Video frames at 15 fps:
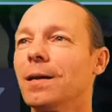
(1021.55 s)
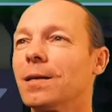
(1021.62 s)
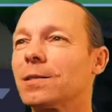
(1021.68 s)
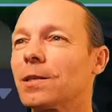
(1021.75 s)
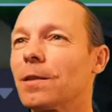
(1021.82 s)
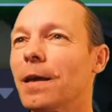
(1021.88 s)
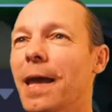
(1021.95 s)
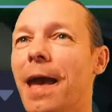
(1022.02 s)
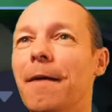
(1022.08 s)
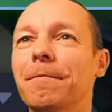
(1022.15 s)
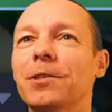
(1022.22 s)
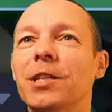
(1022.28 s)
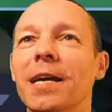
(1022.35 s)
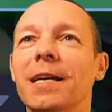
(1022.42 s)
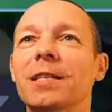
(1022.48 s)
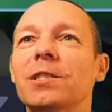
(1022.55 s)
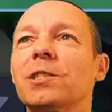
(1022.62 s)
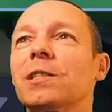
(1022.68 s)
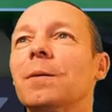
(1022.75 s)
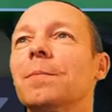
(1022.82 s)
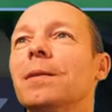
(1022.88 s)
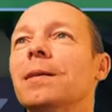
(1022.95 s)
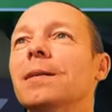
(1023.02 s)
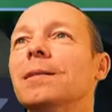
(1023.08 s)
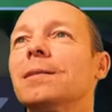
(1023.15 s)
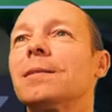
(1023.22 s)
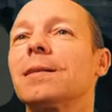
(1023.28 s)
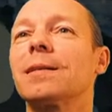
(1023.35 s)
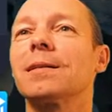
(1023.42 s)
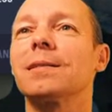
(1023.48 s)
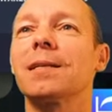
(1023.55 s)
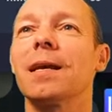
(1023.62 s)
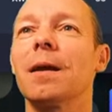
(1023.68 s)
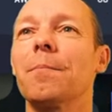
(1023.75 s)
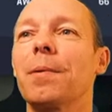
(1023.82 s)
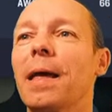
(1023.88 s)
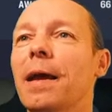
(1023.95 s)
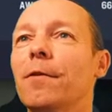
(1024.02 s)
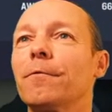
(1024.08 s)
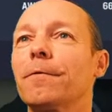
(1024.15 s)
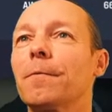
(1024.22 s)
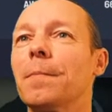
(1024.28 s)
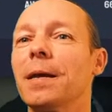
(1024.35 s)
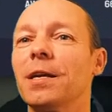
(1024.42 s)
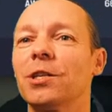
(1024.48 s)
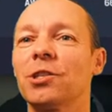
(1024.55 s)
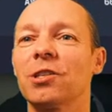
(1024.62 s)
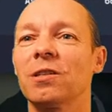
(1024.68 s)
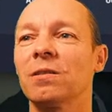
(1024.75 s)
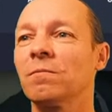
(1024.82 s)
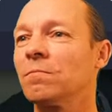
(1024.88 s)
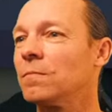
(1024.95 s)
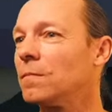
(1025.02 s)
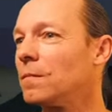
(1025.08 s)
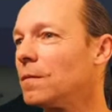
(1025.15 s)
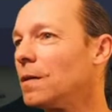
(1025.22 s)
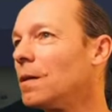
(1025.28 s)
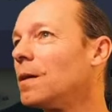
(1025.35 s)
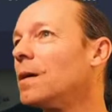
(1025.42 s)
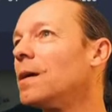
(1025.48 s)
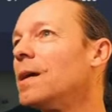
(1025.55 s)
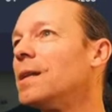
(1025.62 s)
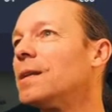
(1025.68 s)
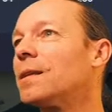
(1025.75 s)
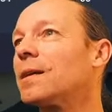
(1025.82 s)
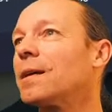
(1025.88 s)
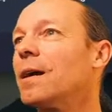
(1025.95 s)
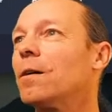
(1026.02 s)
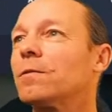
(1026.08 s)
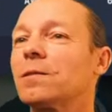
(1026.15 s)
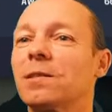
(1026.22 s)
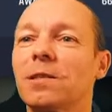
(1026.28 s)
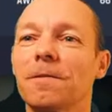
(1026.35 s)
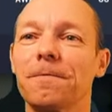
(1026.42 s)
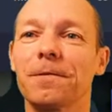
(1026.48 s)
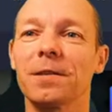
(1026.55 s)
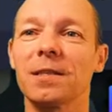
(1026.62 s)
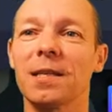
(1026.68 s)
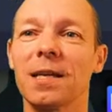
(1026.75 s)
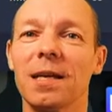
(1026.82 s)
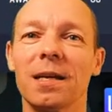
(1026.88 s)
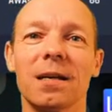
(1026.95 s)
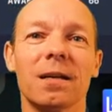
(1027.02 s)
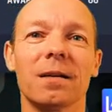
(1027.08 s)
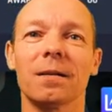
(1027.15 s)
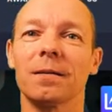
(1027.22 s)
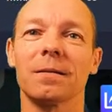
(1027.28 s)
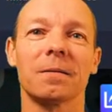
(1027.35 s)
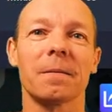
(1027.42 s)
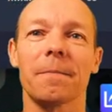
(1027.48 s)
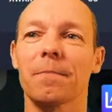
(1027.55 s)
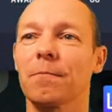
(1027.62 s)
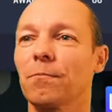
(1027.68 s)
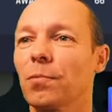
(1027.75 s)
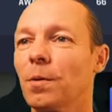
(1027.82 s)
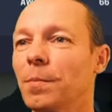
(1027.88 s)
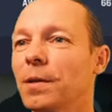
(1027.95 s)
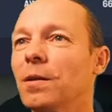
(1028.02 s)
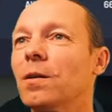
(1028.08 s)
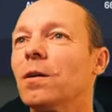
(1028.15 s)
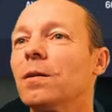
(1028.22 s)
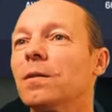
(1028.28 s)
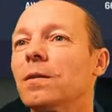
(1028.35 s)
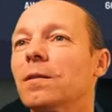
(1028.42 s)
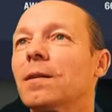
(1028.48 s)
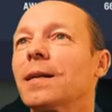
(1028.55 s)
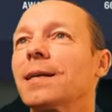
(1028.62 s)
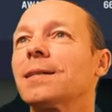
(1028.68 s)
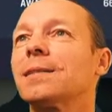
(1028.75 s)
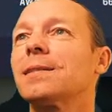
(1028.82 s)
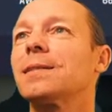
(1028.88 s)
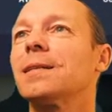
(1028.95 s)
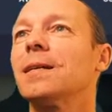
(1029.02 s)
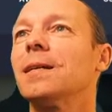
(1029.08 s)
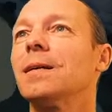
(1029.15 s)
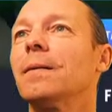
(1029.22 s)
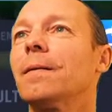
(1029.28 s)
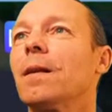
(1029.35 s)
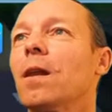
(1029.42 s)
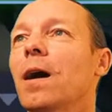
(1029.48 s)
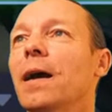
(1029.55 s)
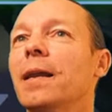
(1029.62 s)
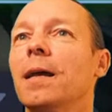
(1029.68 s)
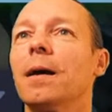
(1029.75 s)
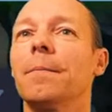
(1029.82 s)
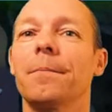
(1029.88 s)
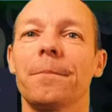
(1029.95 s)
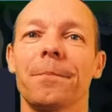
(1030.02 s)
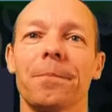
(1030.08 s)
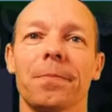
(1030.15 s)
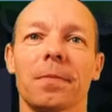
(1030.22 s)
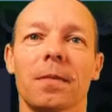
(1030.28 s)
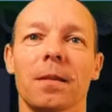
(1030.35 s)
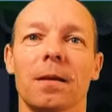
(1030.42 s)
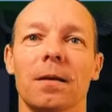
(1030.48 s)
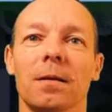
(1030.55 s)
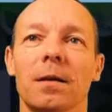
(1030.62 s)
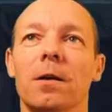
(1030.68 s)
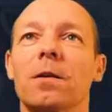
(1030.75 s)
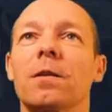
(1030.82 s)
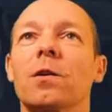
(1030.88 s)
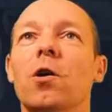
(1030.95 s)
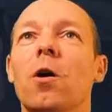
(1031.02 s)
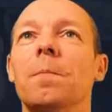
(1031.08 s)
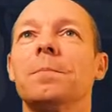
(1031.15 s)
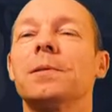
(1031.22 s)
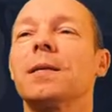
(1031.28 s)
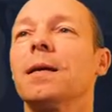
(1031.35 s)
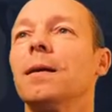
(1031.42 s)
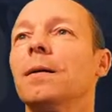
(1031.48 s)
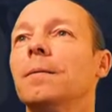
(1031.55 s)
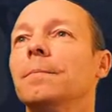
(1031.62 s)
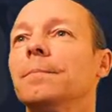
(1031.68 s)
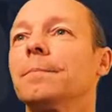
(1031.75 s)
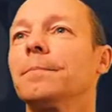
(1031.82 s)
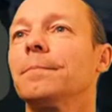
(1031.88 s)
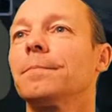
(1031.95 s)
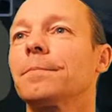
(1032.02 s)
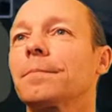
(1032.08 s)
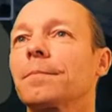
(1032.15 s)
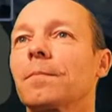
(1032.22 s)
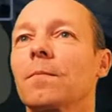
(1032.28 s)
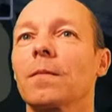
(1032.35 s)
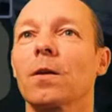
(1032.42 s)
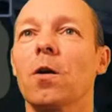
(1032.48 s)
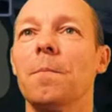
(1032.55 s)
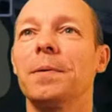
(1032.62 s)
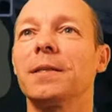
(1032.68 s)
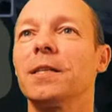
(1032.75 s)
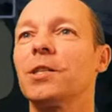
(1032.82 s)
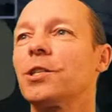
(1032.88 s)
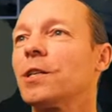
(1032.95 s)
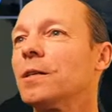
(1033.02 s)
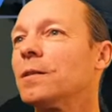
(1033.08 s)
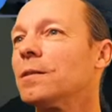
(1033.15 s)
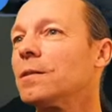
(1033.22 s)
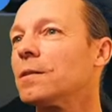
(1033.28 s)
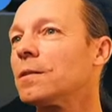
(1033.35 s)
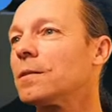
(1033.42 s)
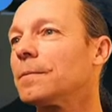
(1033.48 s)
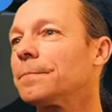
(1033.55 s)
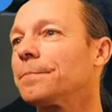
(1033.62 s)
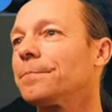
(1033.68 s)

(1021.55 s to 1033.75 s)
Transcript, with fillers: So they have changed some of these things here. Player information, Anything else different here? Probably not, not that I can see. Lineup. Go to the comps here. Competitions.